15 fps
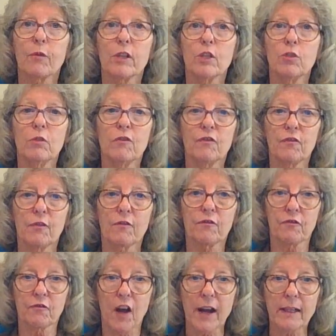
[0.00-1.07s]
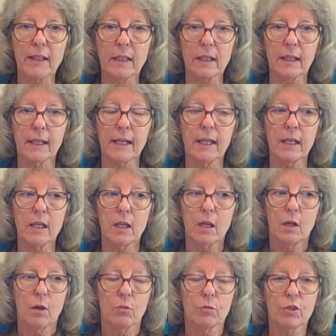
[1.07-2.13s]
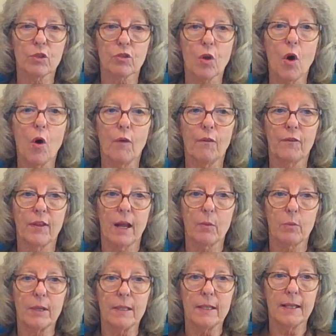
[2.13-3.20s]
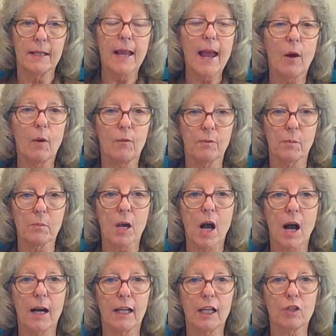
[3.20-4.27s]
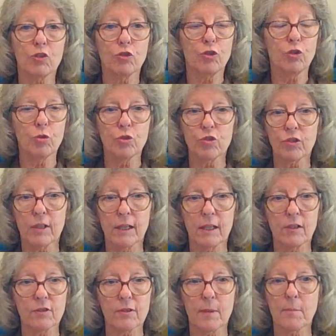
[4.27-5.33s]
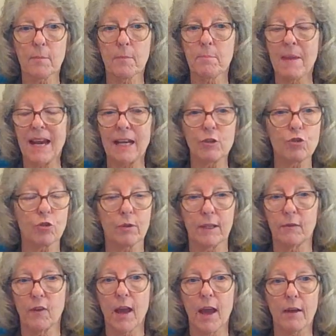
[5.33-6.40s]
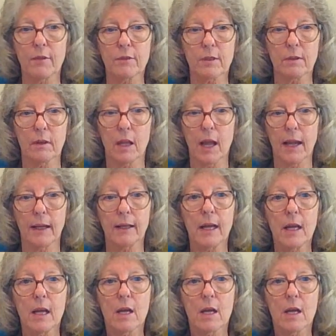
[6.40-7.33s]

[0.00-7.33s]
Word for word: we do finally resolve that we need help from God, it's usually some major event like